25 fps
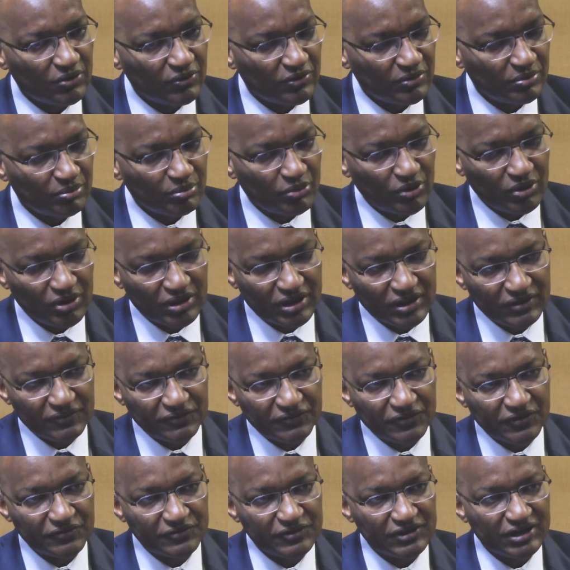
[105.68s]
more than
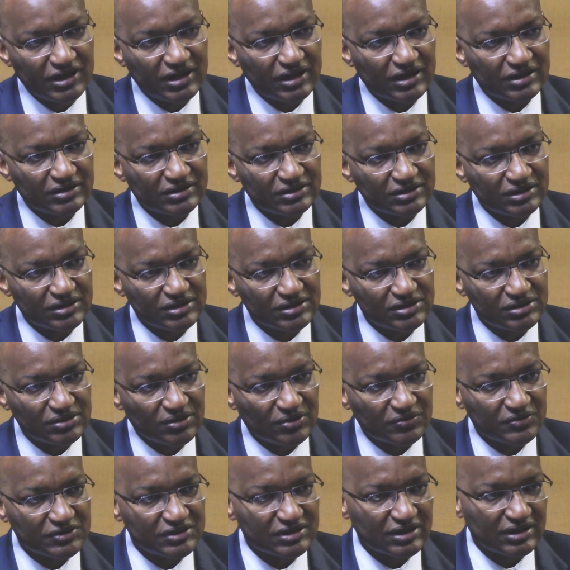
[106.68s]
50 countries,
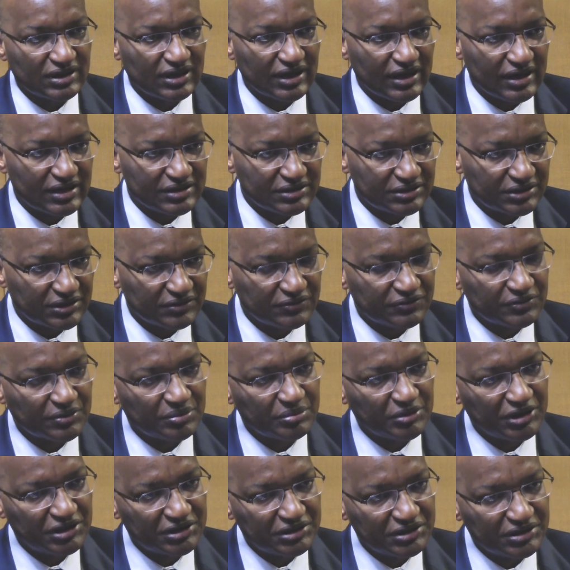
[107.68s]
obviously largely
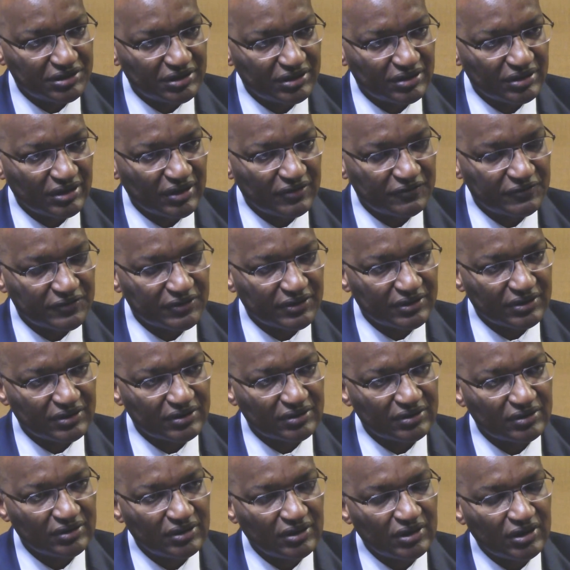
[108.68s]
from Asia and
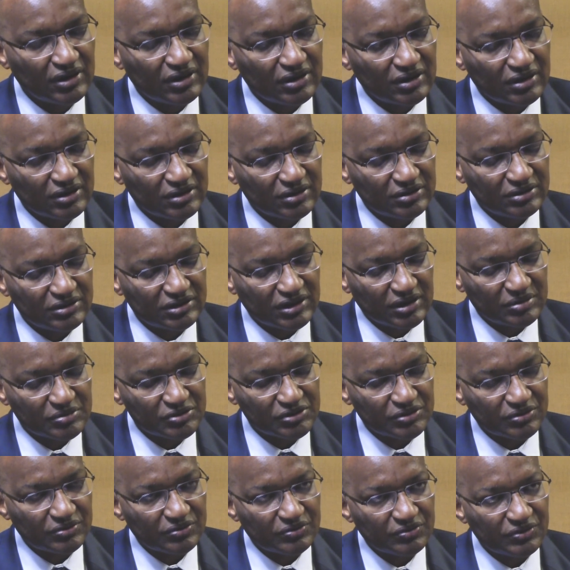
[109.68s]
Africa in terms
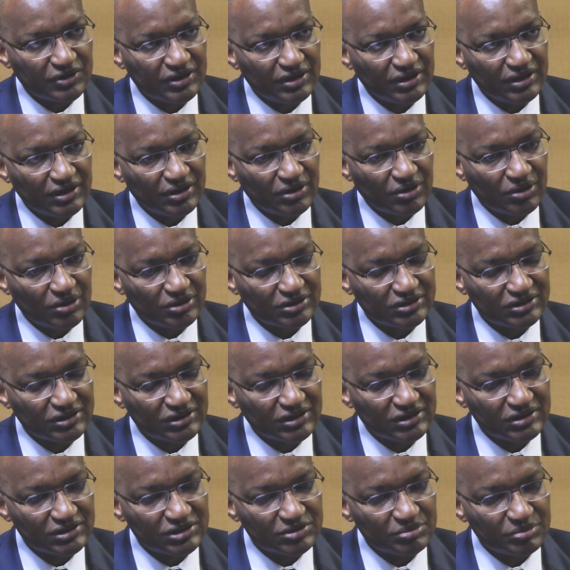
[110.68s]
of the
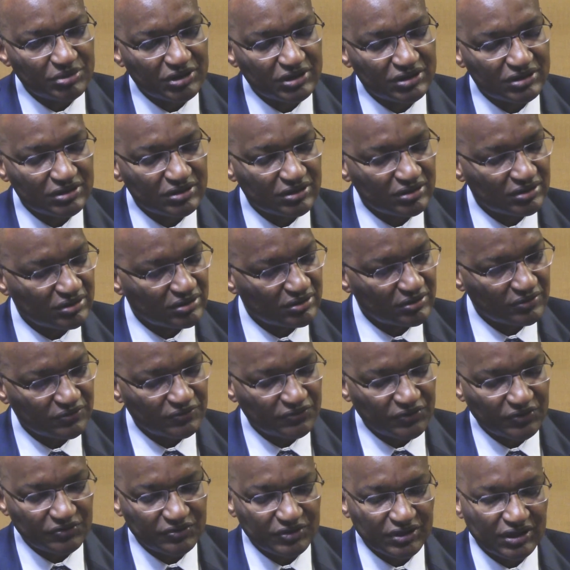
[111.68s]
continents, but
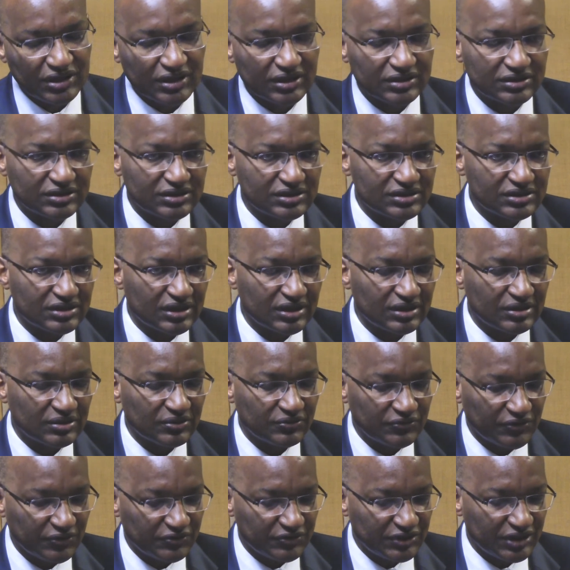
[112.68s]
50 countries
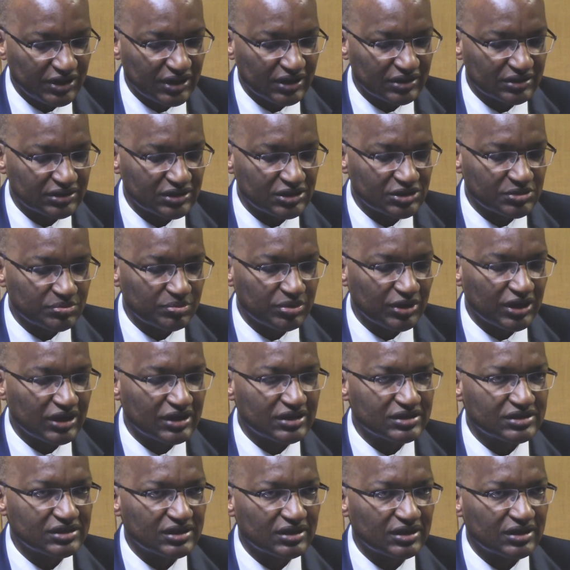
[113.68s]

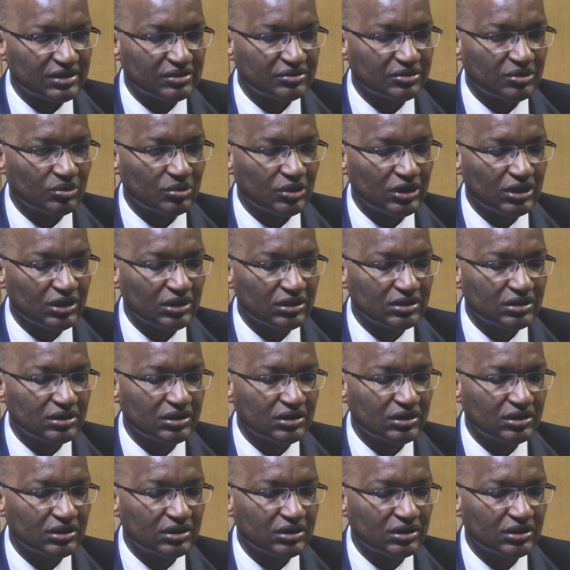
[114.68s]
plus around the world.